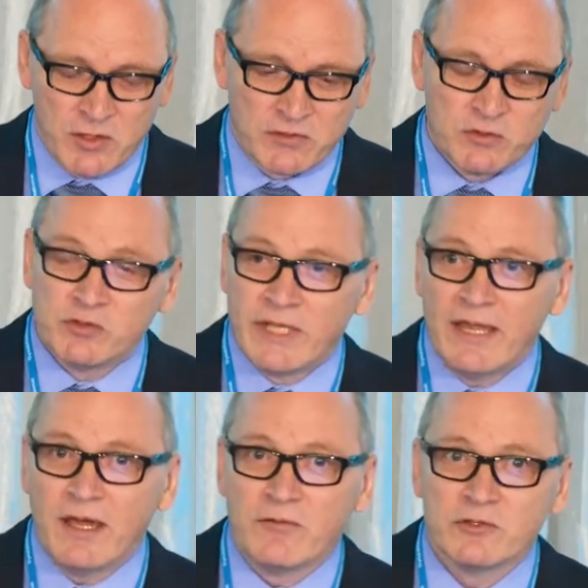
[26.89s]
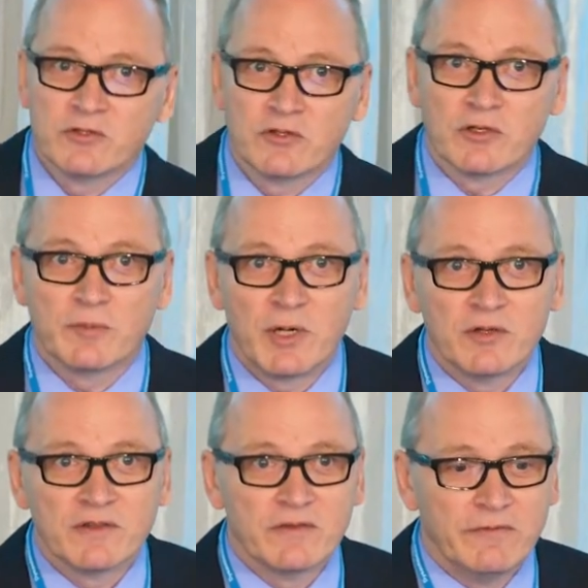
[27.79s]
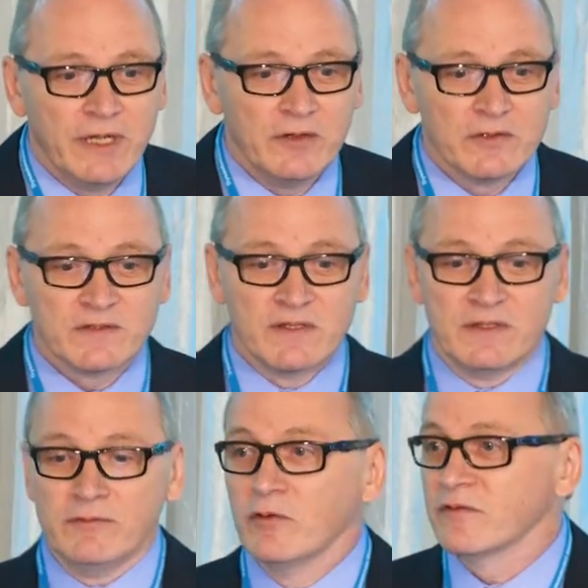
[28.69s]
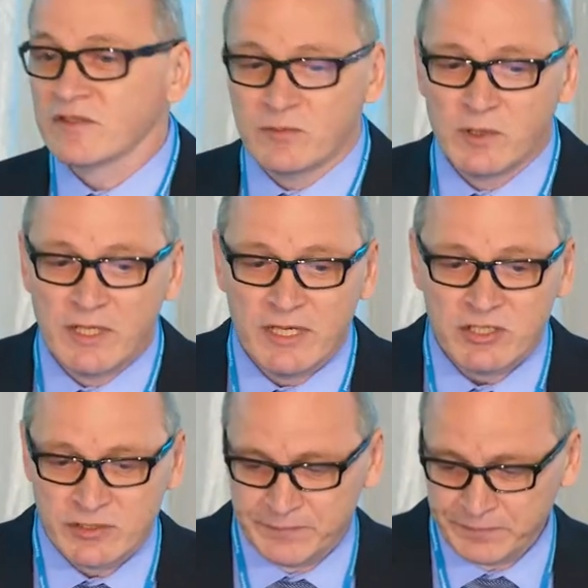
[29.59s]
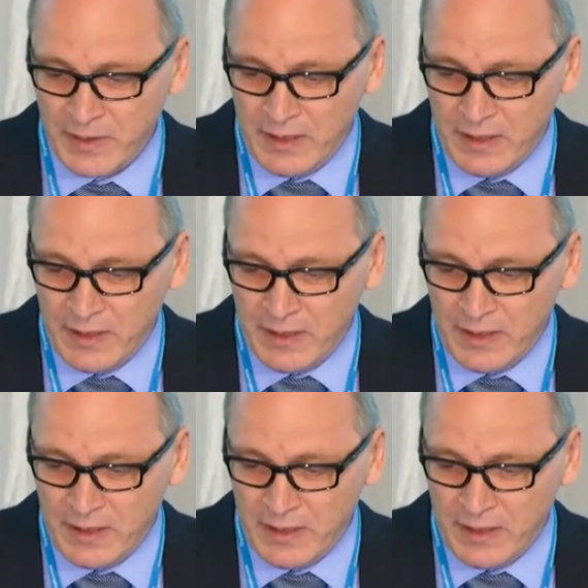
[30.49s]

So today I want to talk about the vagus nerve stimulation.